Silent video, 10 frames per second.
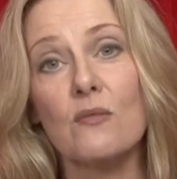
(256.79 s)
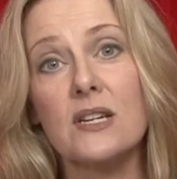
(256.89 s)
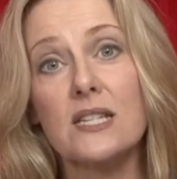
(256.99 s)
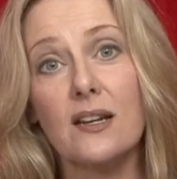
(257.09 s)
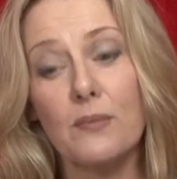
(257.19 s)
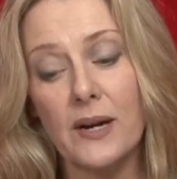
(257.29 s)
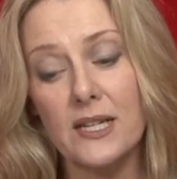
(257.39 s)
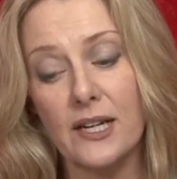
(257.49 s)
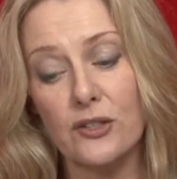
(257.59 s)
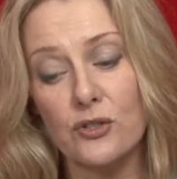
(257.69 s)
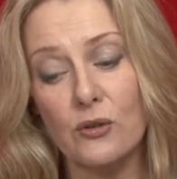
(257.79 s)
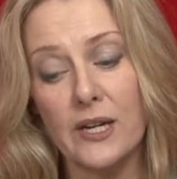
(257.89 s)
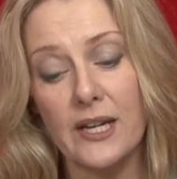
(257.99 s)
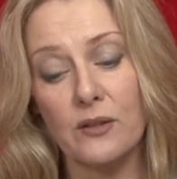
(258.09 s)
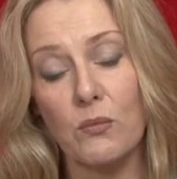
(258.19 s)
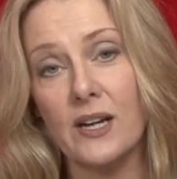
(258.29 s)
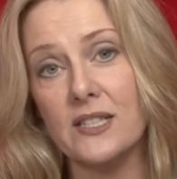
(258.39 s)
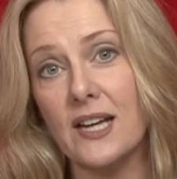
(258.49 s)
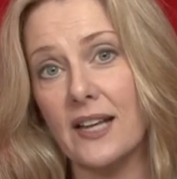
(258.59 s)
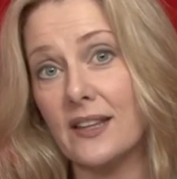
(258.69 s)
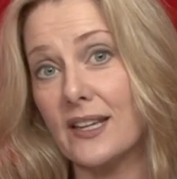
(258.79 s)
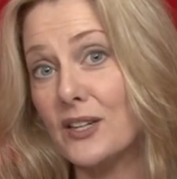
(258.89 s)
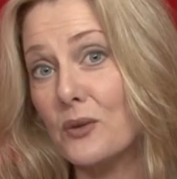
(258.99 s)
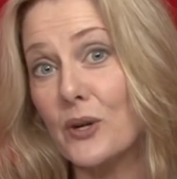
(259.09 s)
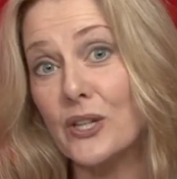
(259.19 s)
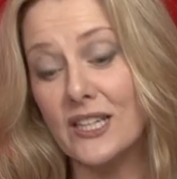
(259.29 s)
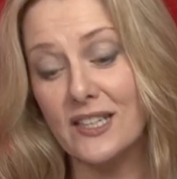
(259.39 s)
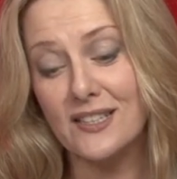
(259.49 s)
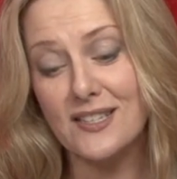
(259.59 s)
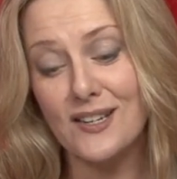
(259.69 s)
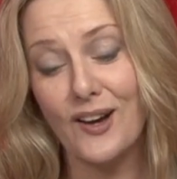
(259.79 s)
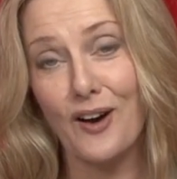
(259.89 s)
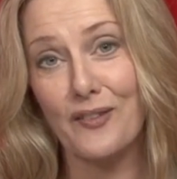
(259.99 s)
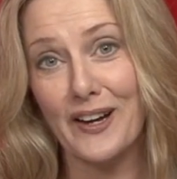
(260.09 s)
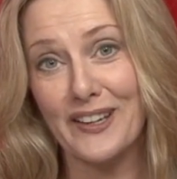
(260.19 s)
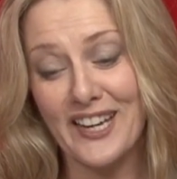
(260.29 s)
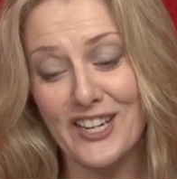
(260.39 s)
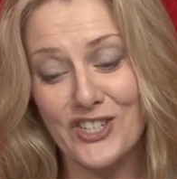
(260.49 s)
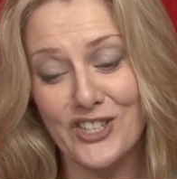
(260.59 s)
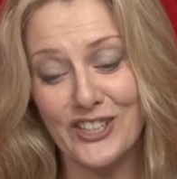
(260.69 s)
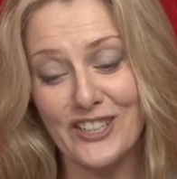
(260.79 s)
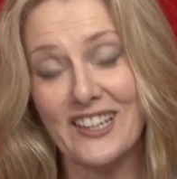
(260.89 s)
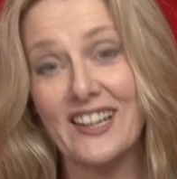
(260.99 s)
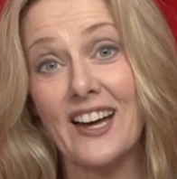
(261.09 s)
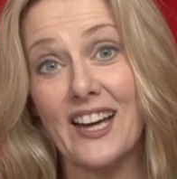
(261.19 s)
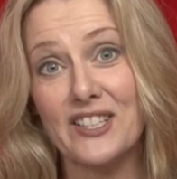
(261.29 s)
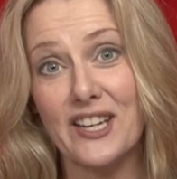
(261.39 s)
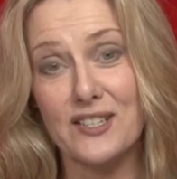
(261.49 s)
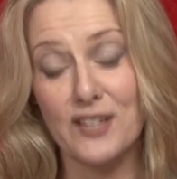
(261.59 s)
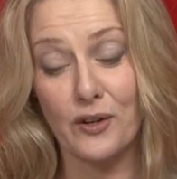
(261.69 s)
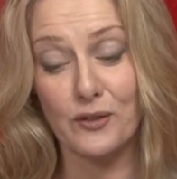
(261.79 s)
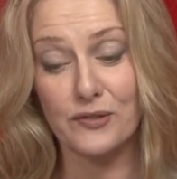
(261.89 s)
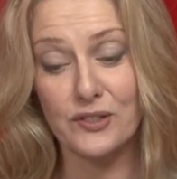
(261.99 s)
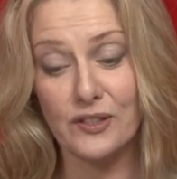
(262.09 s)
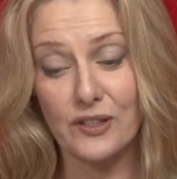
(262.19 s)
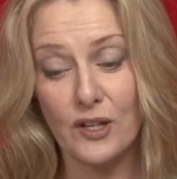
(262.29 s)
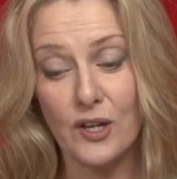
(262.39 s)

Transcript: We celebrate our joy and wonder at the inner workings of our nation and ourselves.